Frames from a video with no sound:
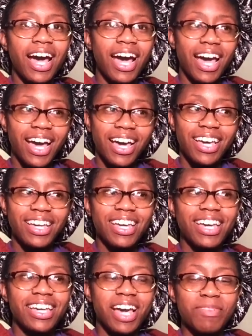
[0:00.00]
I
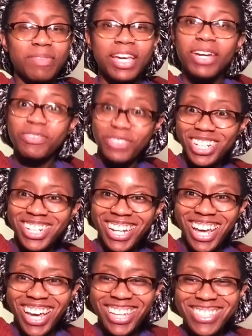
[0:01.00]
had got me a ring
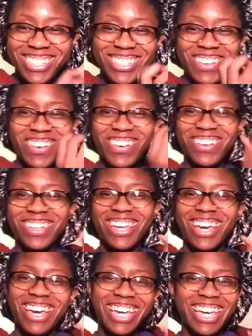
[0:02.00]
light. So
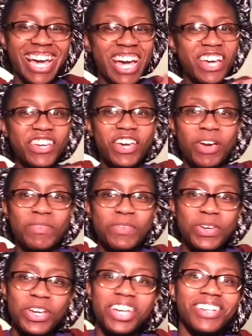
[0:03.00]
yay, I had got
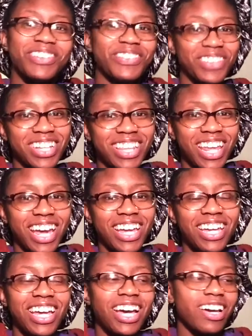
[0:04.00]
me a ring
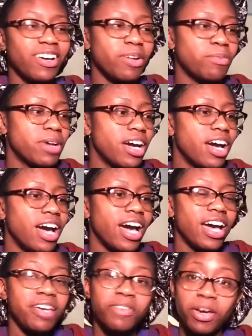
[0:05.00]
light. I
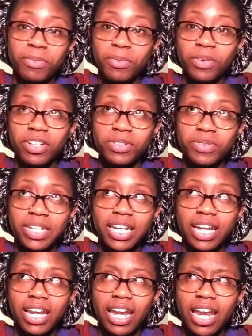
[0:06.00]
had got me one doing
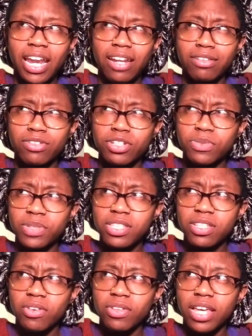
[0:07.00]
2 weeks
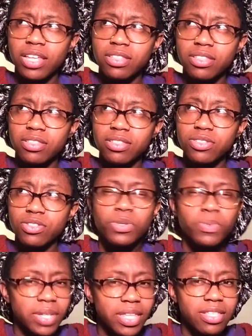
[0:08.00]
ago, like
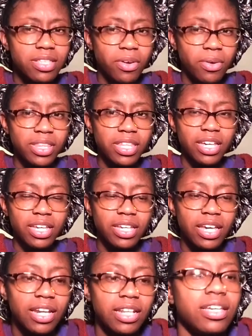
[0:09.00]
2 weeks ago I think I had
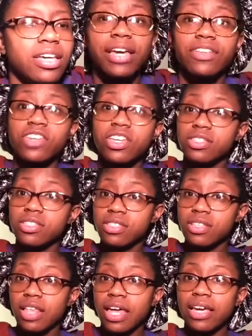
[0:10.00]
got it. I had a chance
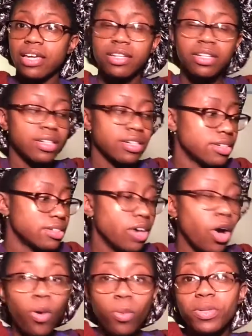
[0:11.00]
to like
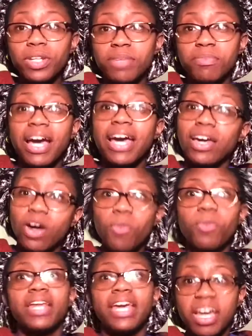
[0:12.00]
open it, but I had
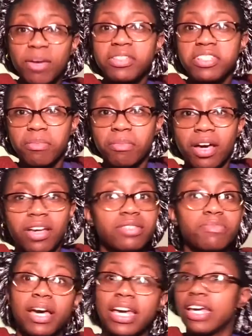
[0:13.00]
opened the Amazon box,
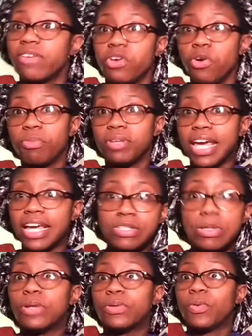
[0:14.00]
but I haven't opened that,
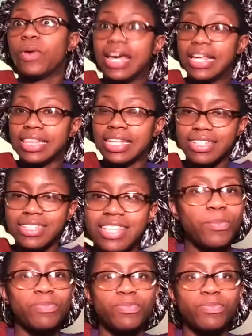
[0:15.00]
so I don't know how it looks.